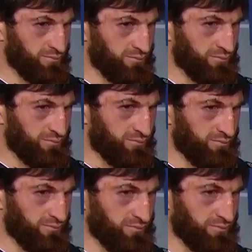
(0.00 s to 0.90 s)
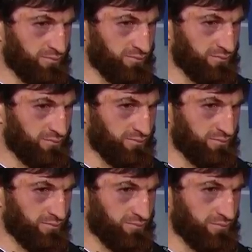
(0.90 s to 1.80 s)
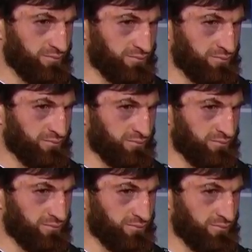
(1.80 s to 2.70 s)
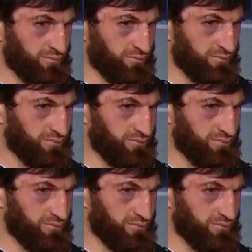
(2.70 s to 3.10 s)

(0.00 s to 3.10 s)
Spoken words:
[no speech]